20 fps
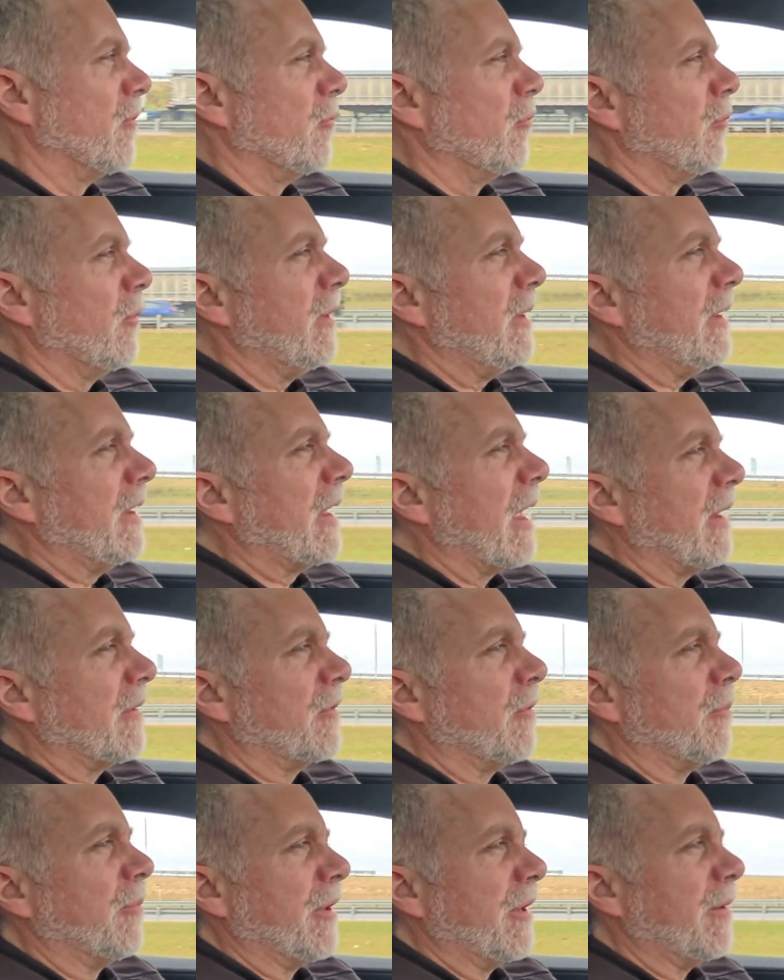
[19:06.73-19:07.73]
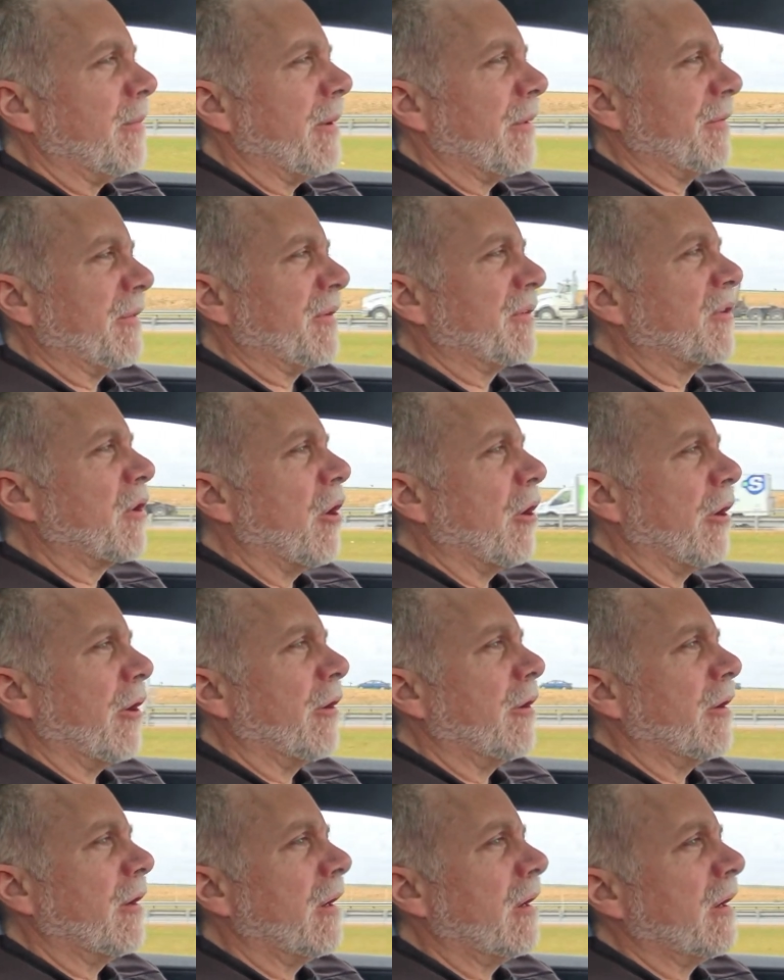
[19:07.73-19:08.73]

Really can't complain about this car.